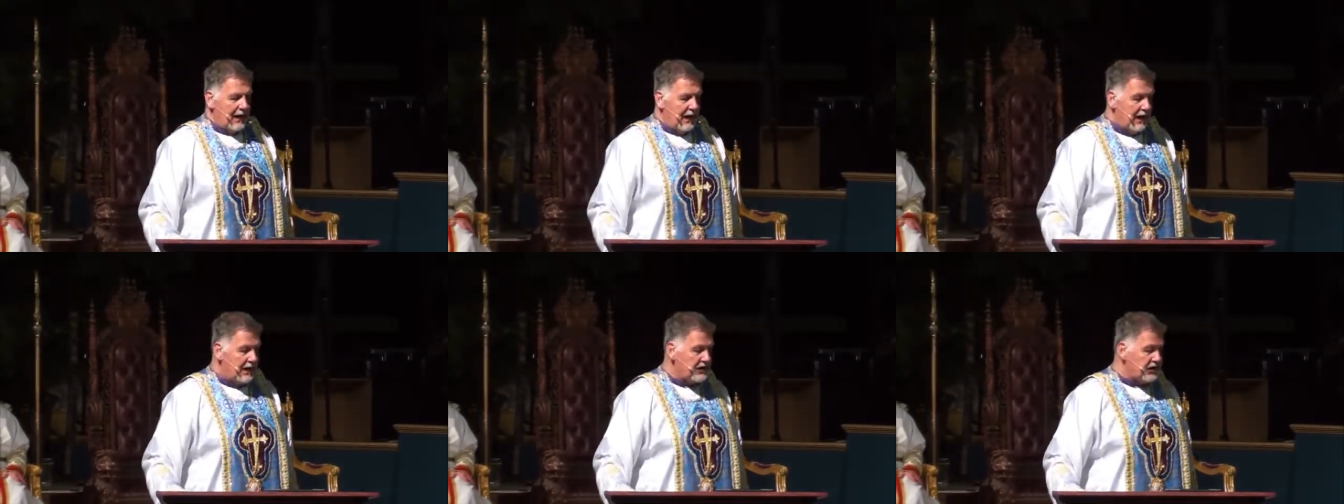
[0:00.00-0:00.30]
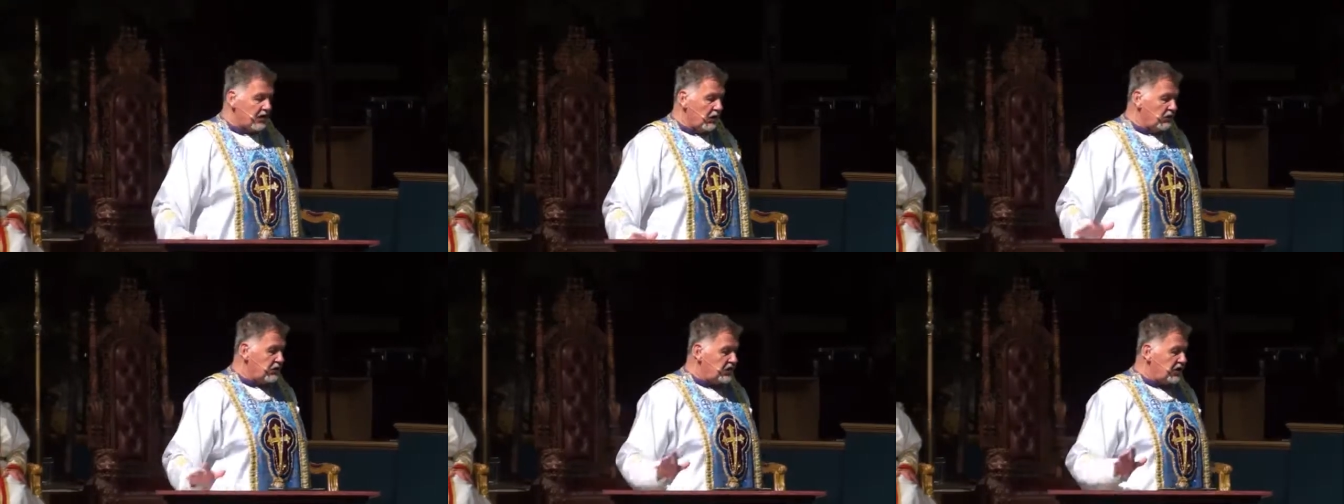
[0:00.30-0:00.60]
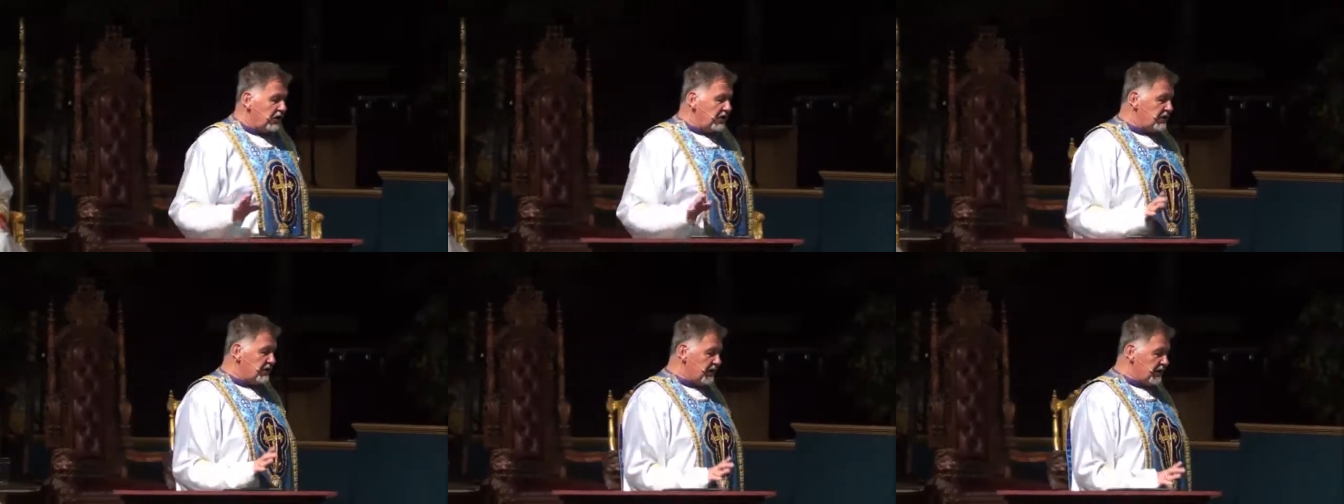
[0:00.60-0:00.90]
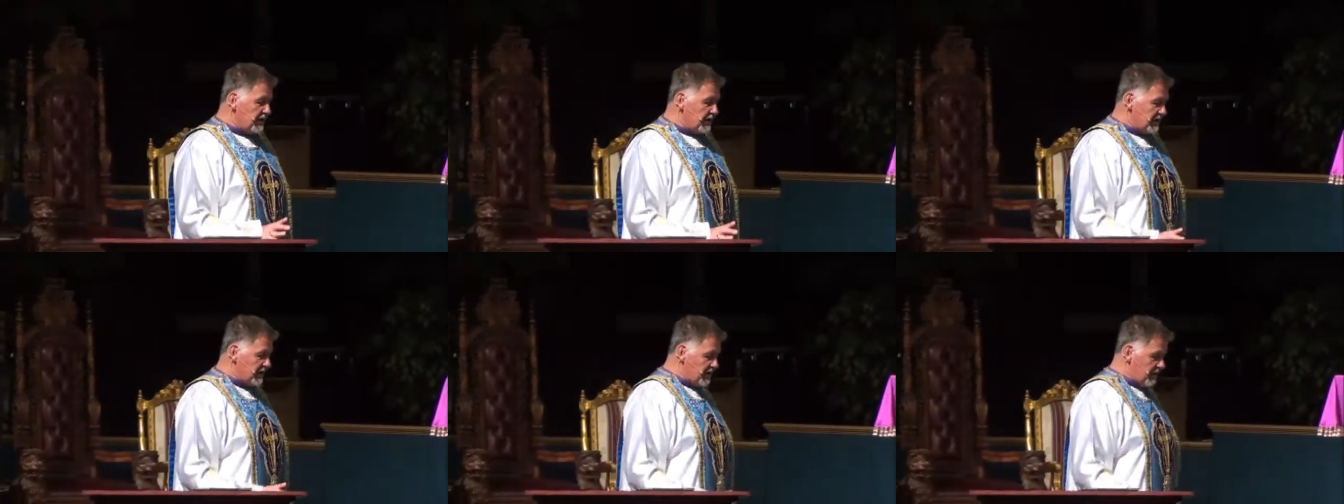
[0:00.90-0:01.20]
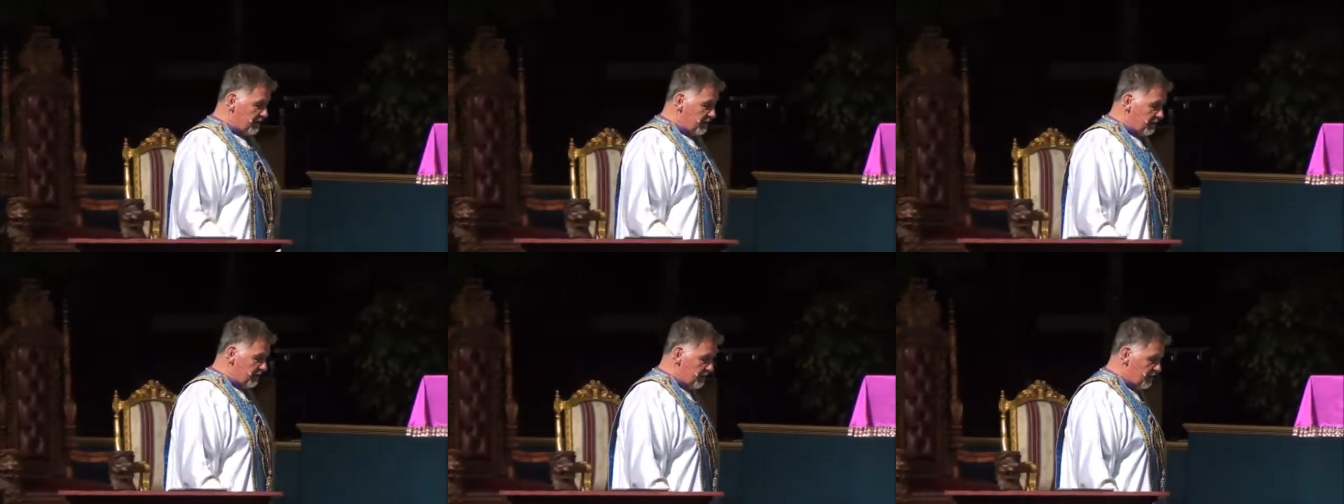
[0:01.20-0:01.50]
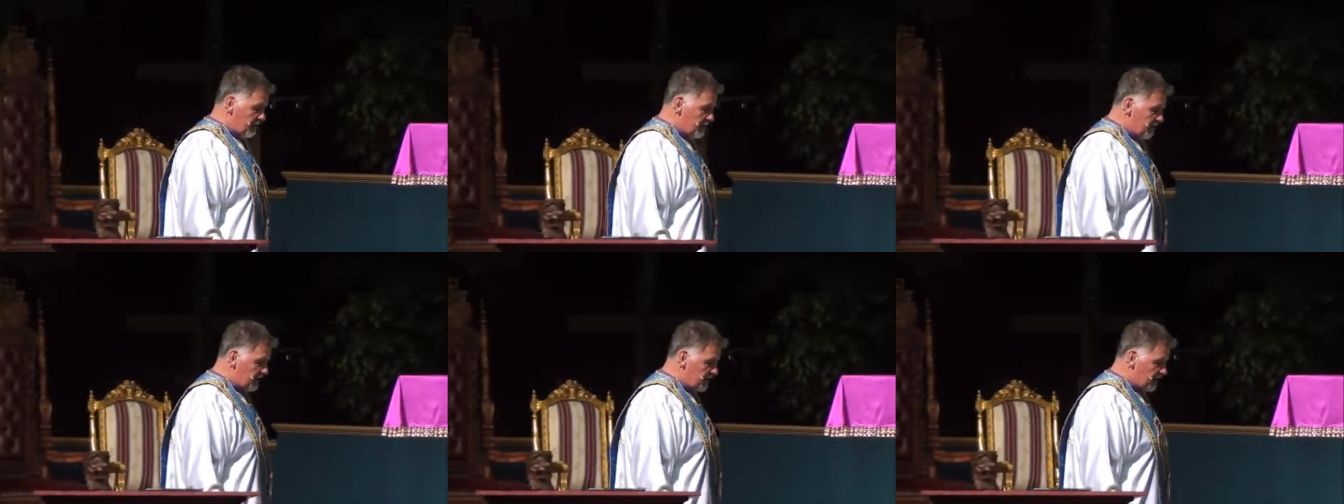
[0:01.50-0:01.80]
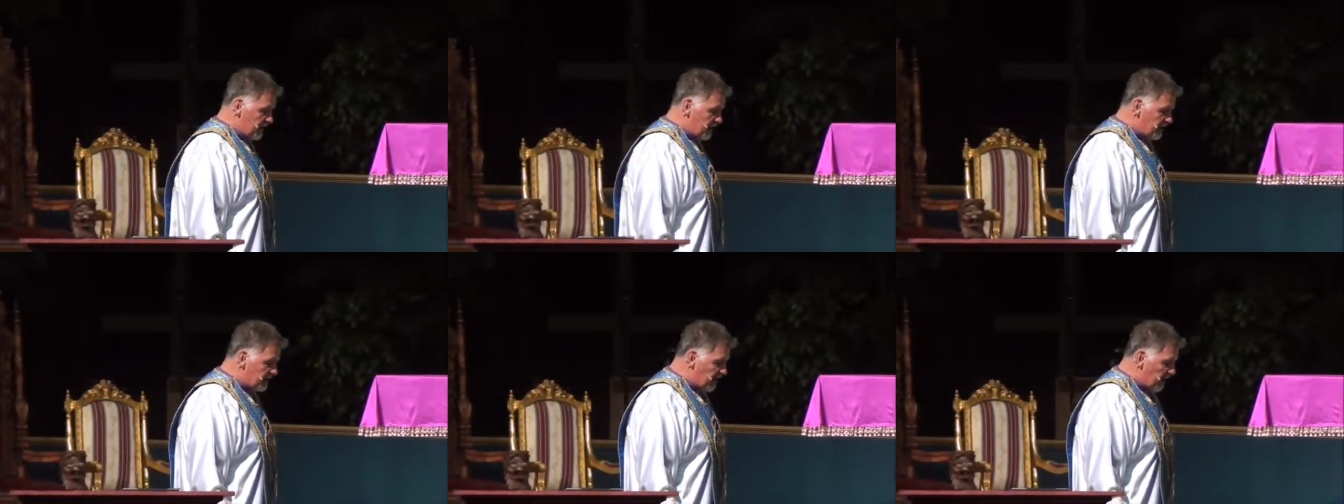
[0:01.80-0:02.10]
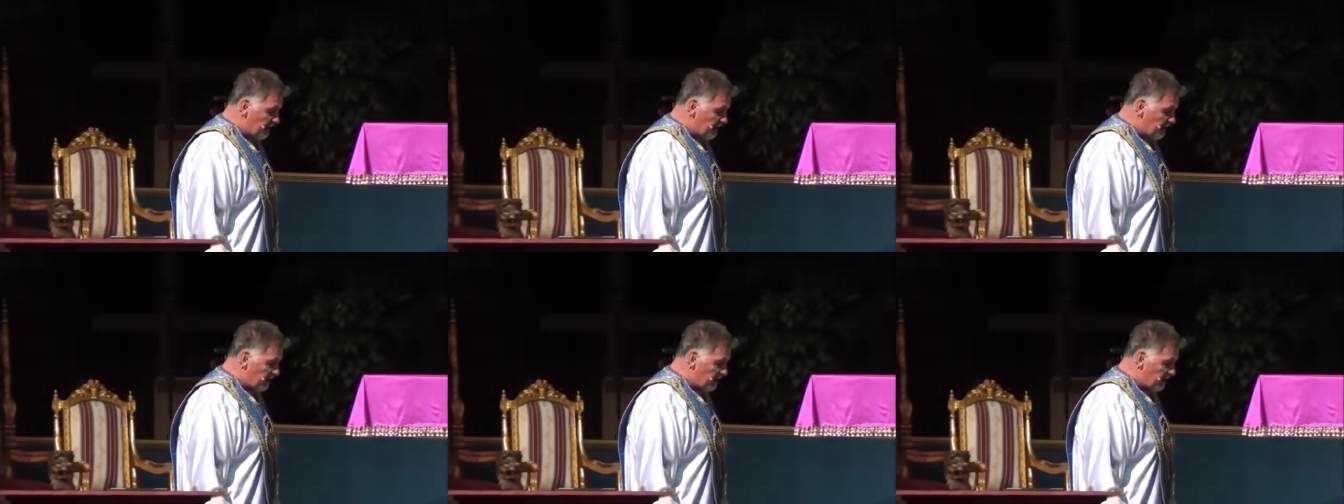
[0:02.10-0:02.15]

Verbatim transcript: And so Jesus says,